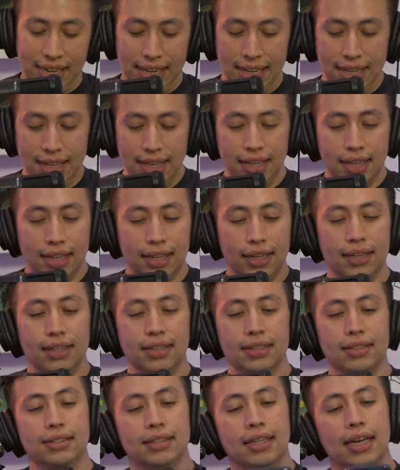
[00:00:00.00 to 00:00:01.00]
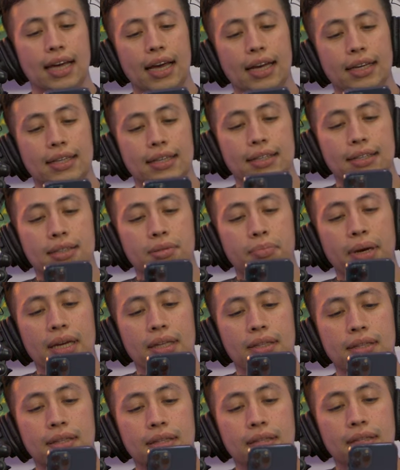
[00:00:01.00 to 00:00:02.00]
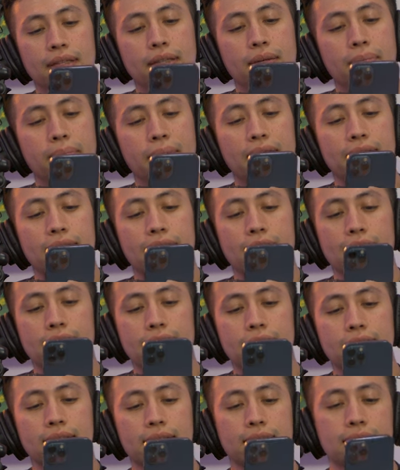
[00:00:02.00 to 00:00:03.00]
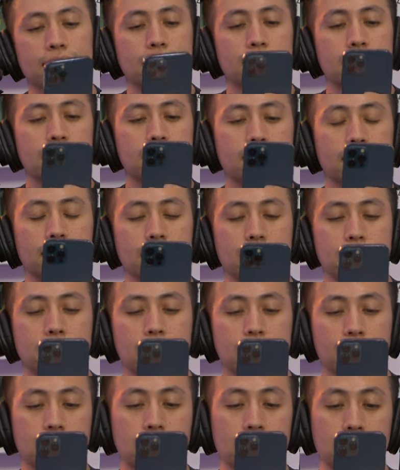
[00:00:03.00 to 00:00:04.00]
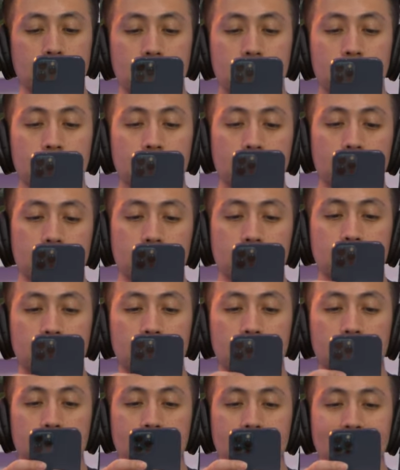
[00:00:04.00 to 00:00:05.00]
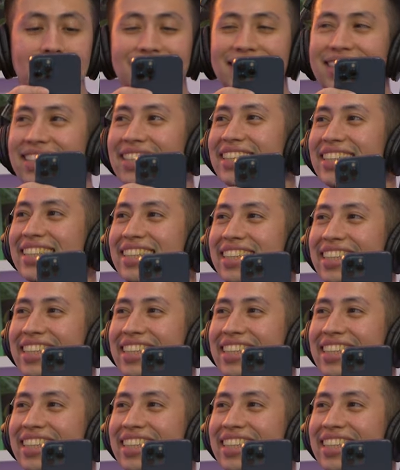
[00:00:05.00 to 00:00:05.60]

Let's It is X 20, yeah, 20 X. By who? It's Feid.